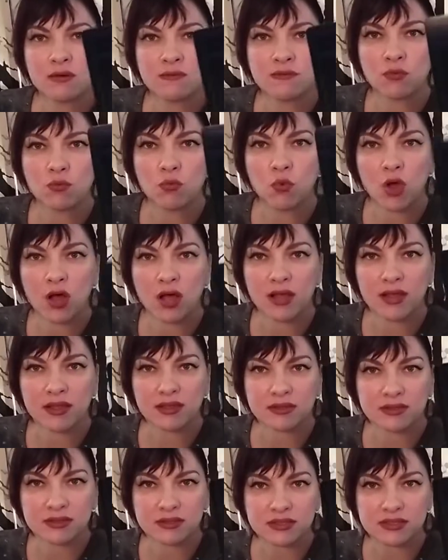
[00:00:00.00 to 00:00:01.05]

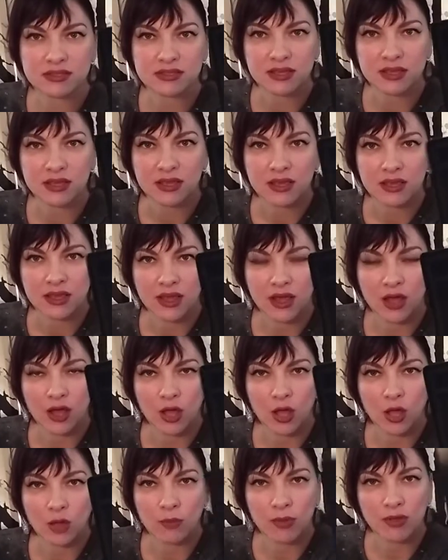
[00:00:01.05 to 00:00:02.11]
Wands.
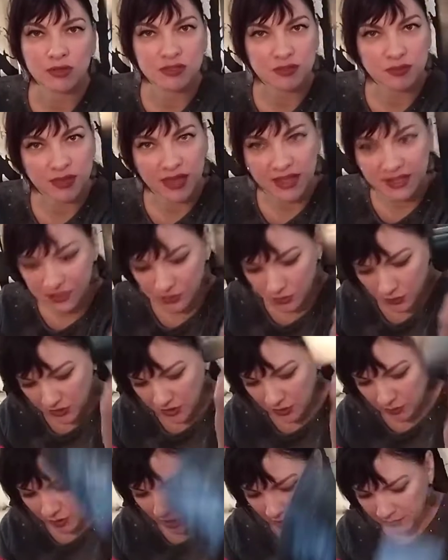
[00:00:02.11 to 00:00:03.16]
So that's
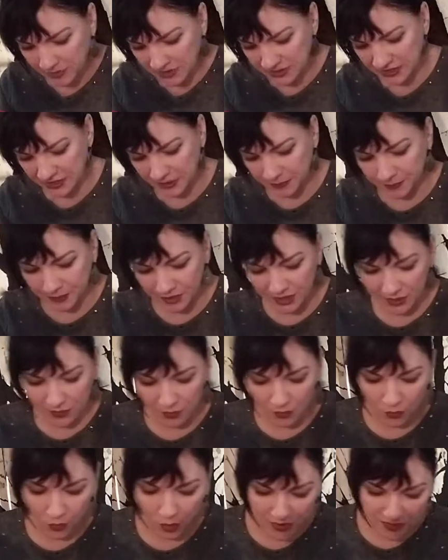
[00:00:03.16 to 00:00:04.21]
really promising. But
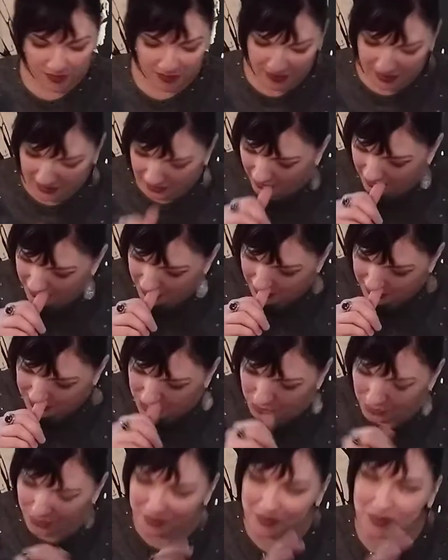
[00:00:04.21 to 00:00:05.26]
one thing, I
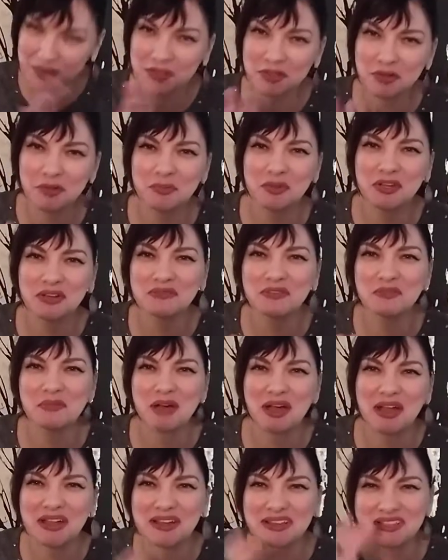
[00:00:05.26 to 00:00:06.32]
do have a little bit of a
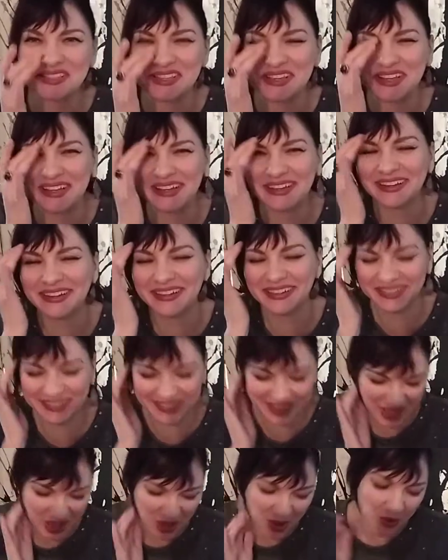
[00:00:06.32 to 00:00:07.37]
bias
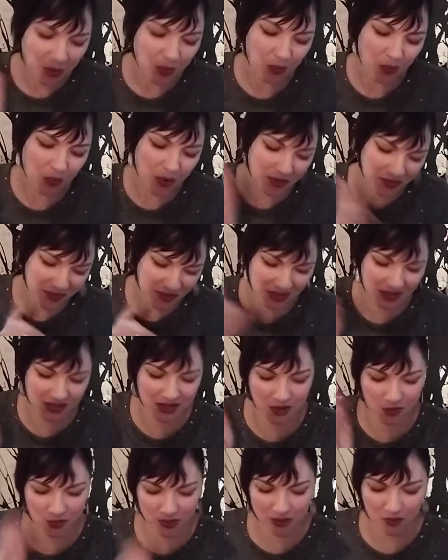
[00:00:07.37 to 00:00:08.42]
with the King
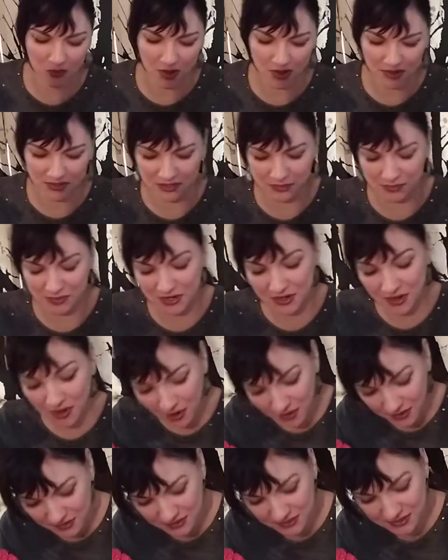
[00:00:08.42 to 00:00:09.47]
and Queen of Wands
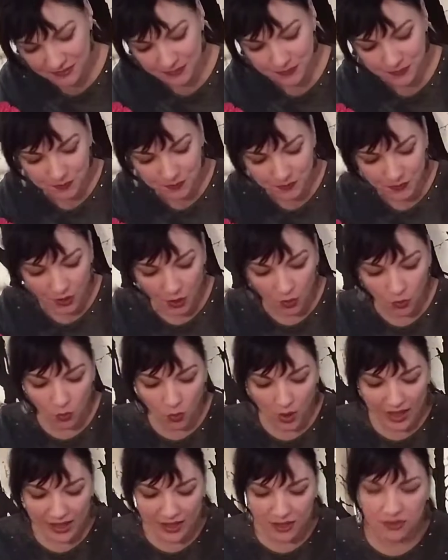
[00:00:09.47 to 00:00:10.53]
because
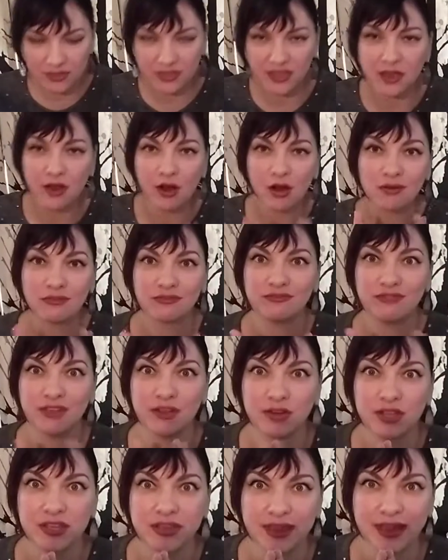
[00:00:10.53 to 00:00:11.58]
while they are
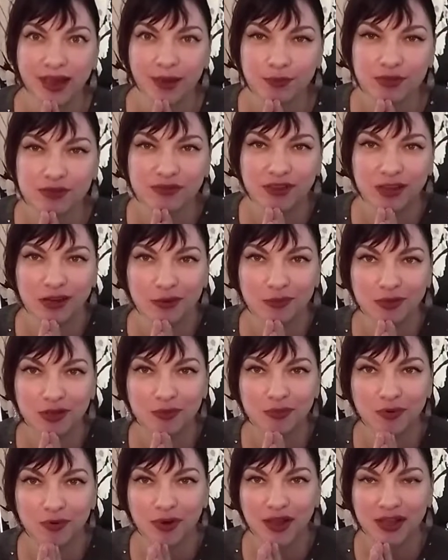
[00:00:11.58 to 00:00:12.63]
very captivating
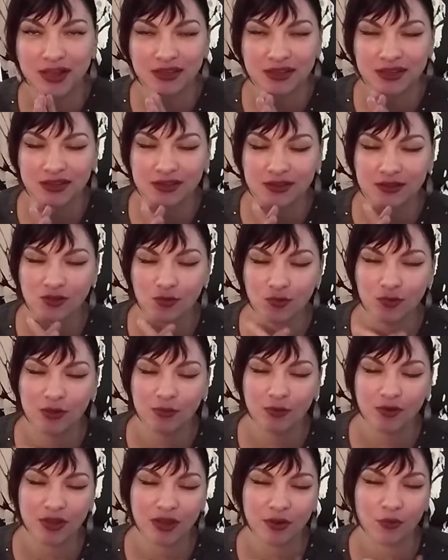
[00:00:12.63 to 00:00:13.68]
people, right? Like these are
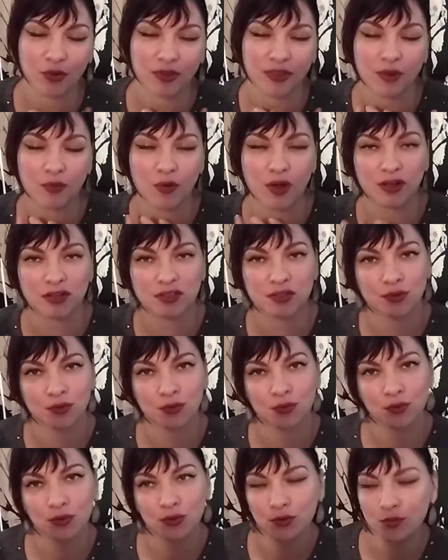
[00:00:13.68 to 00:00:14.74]
people that when they walk into a
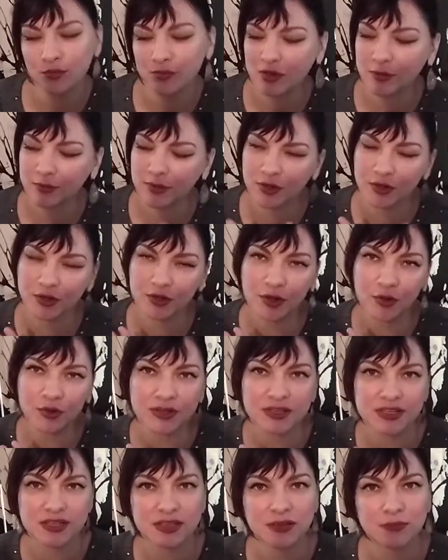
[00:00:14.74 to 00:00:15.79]
room, people are
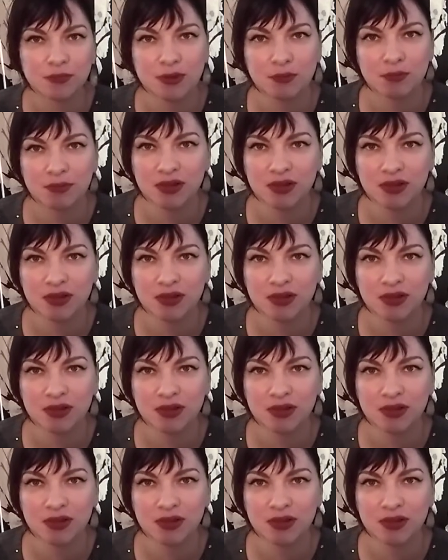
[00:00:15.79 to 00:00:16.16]
noticing them